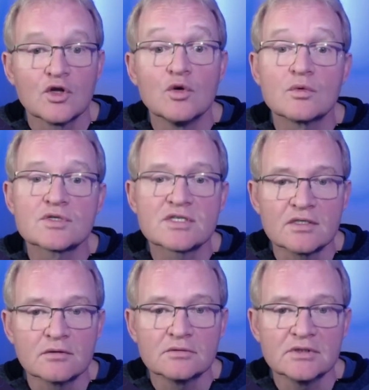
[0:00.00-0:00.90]
You will
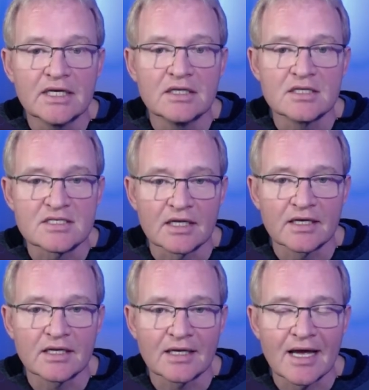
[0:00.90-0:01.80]
still need the
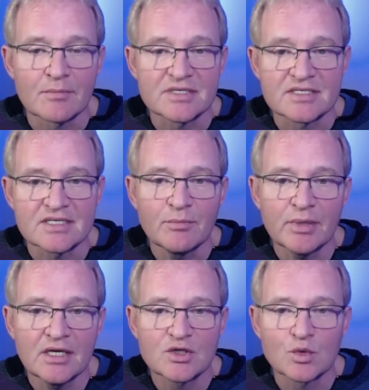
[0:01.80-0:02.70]
Silicon Labs CP210X